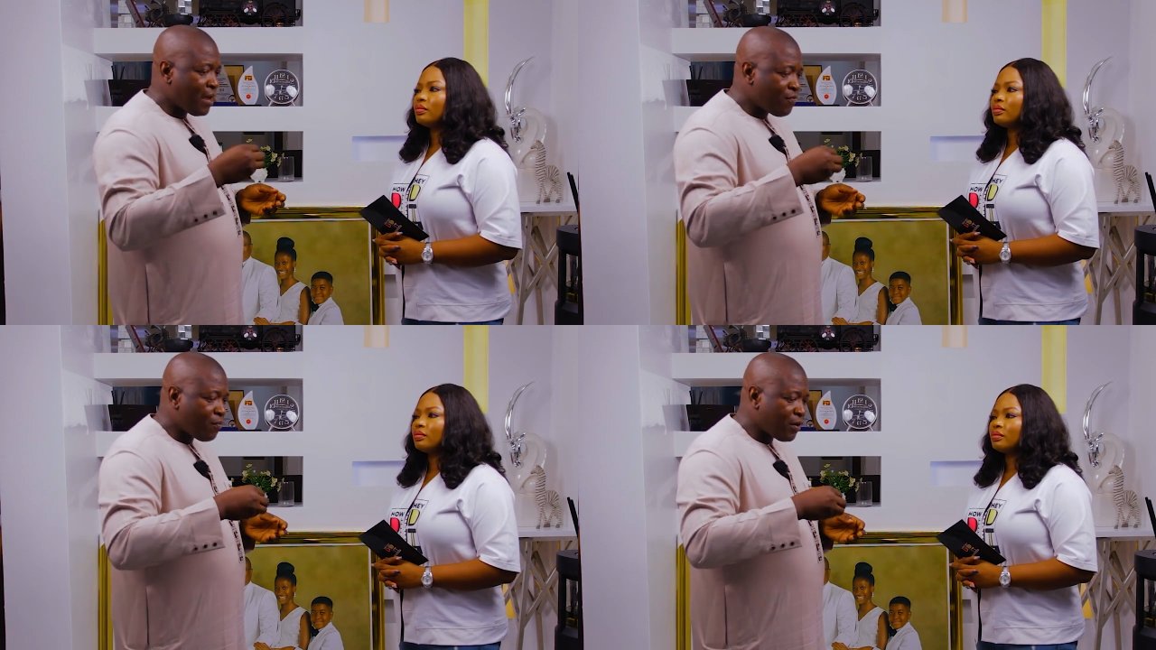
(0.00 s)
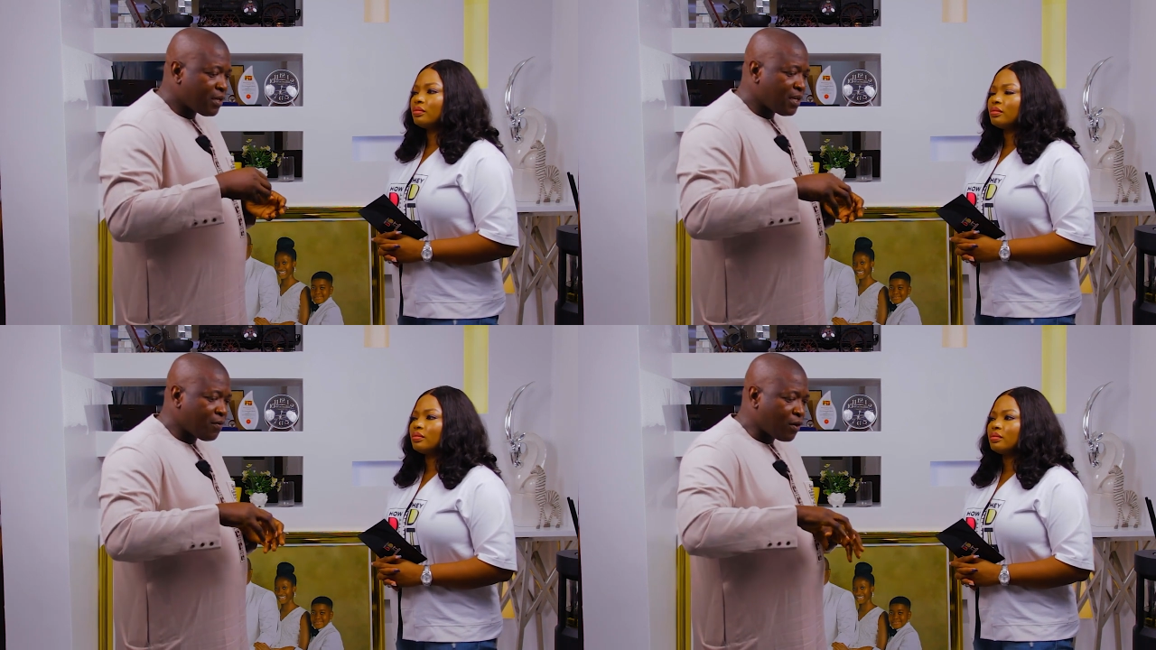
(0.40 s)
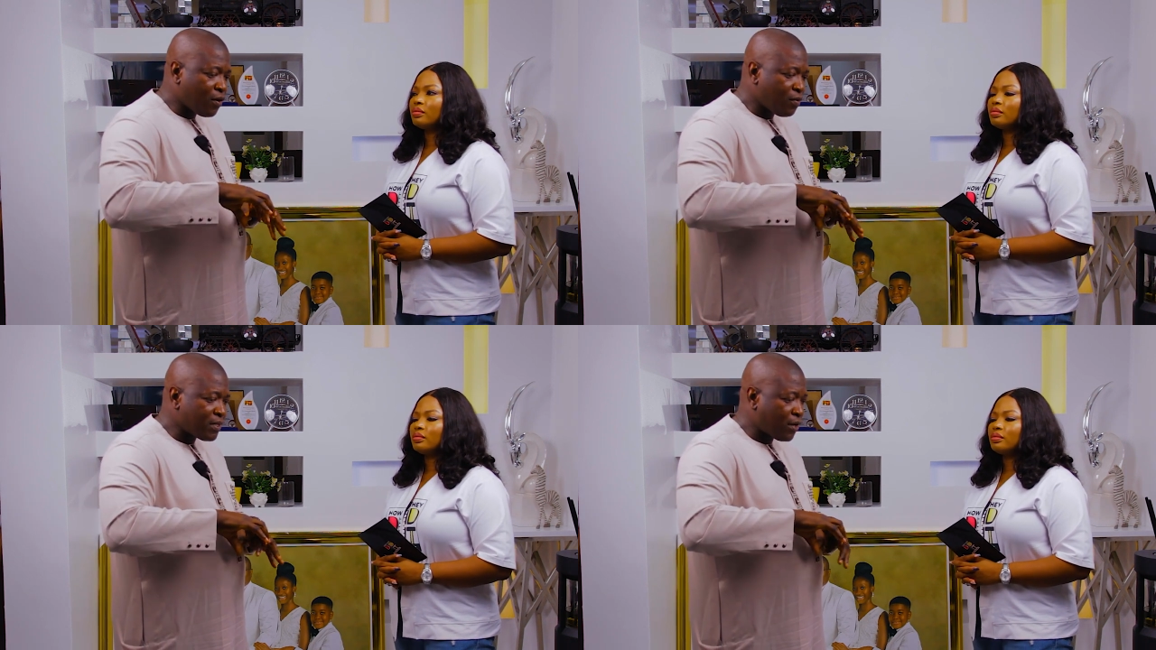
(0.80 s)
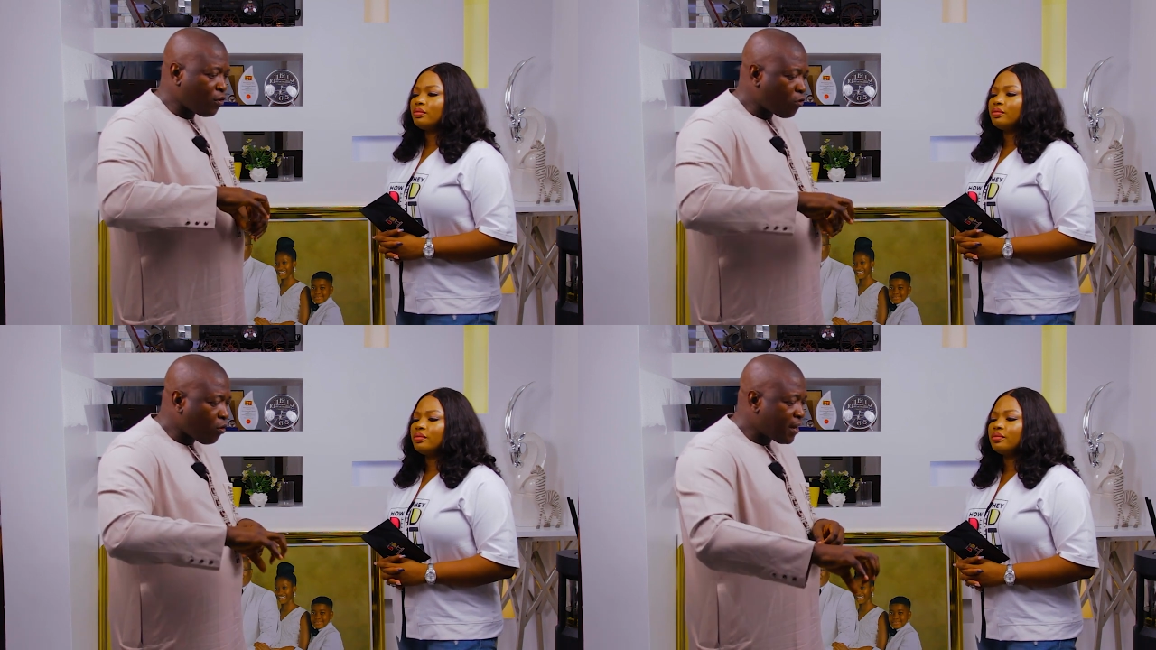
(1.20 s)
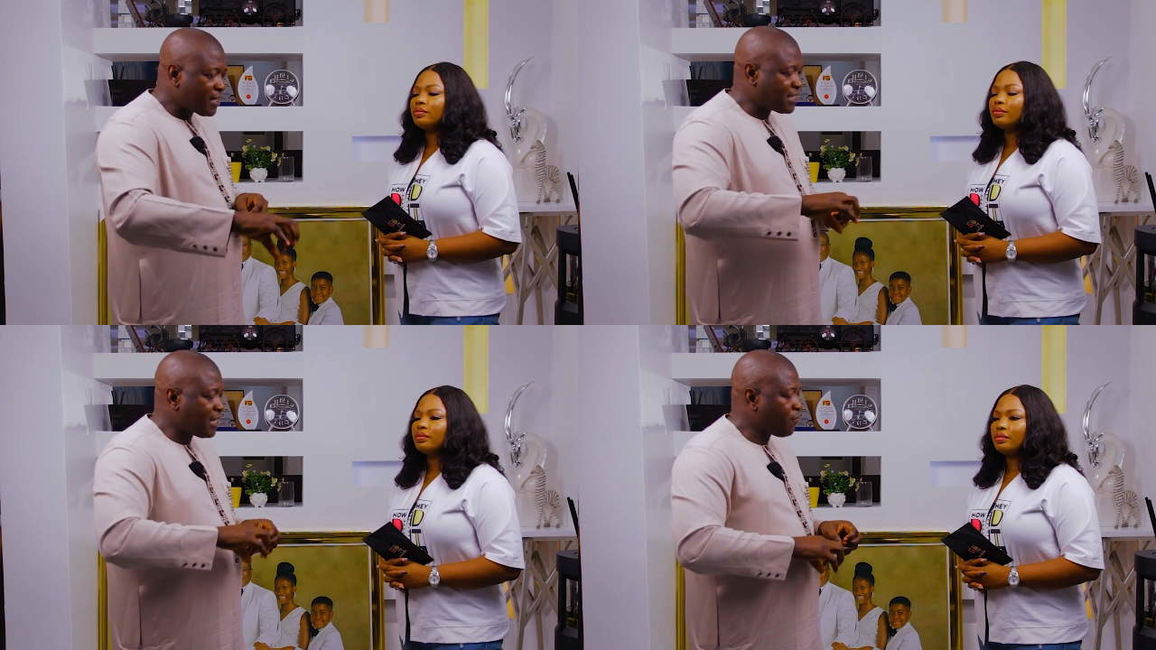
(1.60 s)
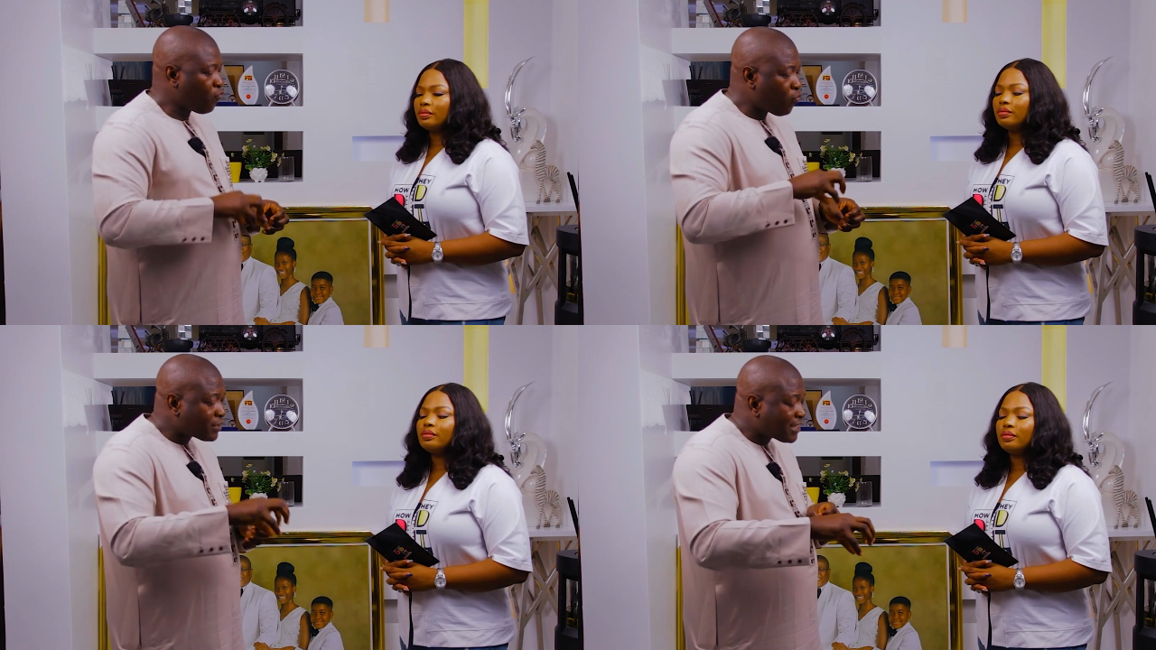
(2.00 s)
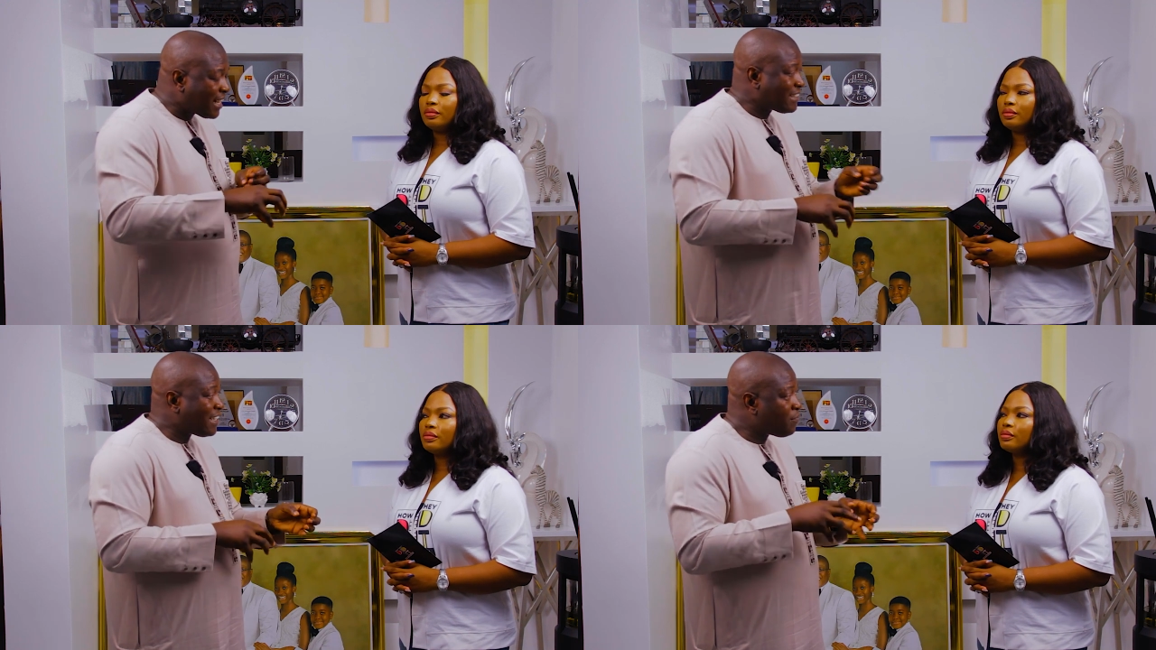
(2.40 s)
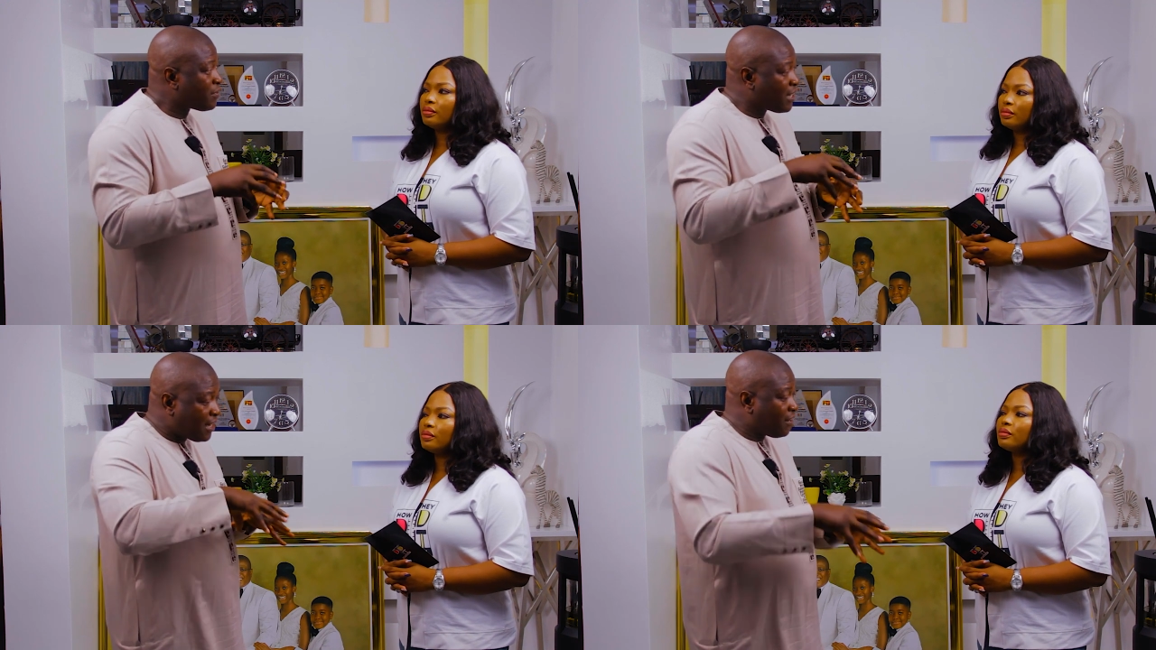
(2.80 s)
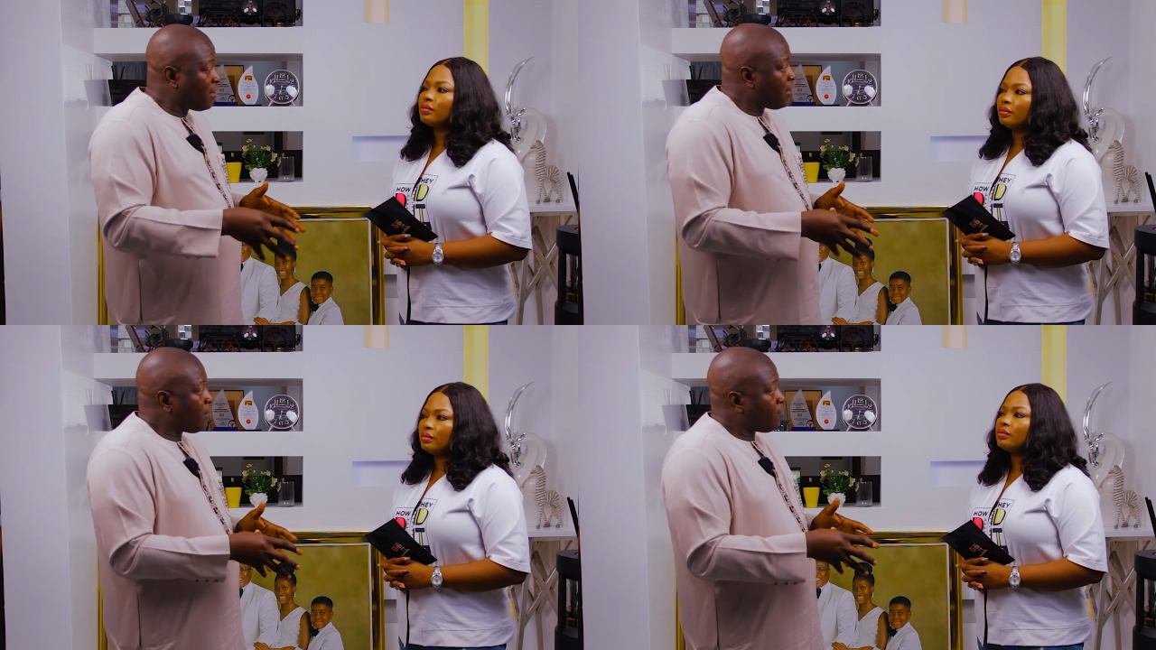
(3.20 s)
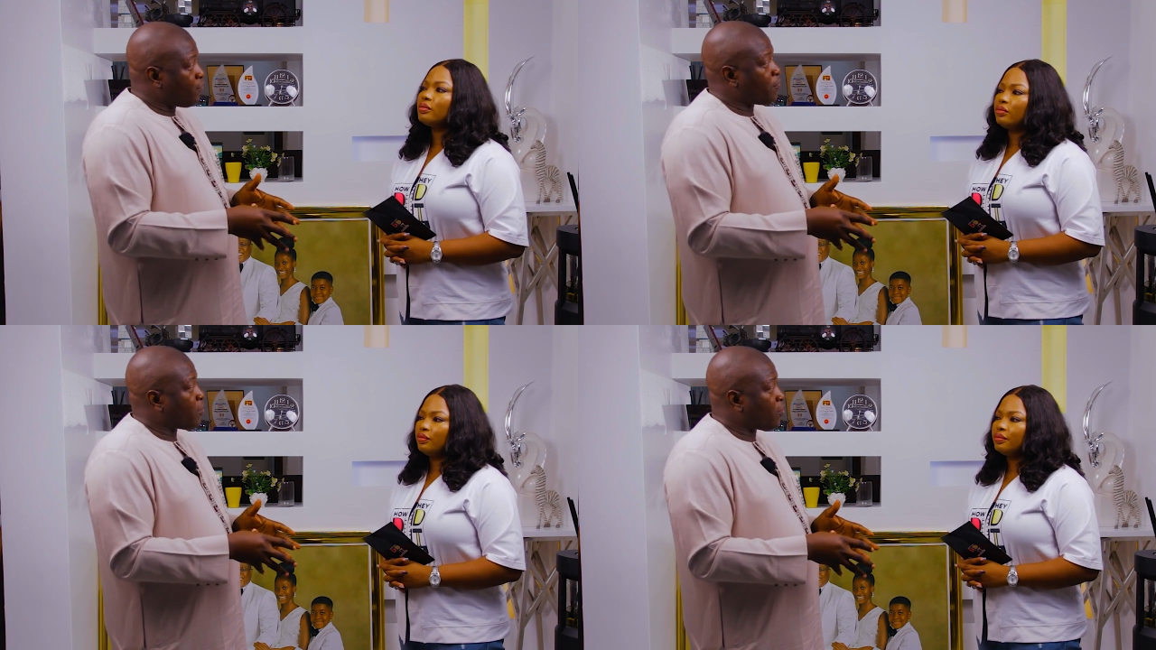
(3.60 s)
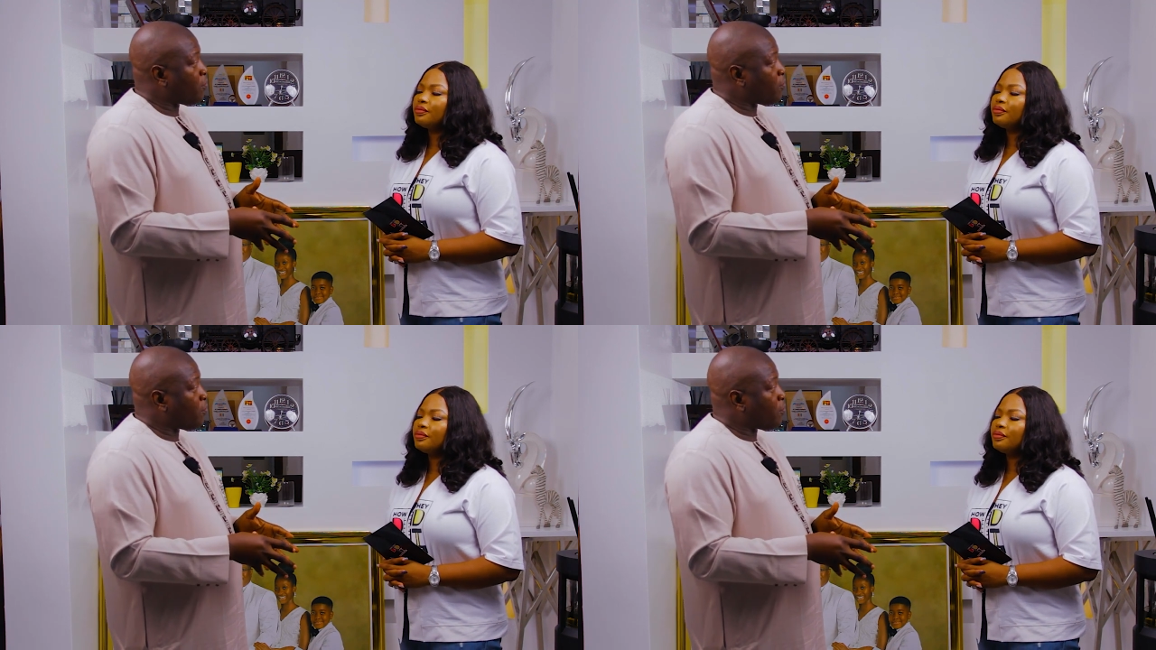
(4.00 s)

Speaker 1: everybody, it becomes an all-comers game. What can they gain from the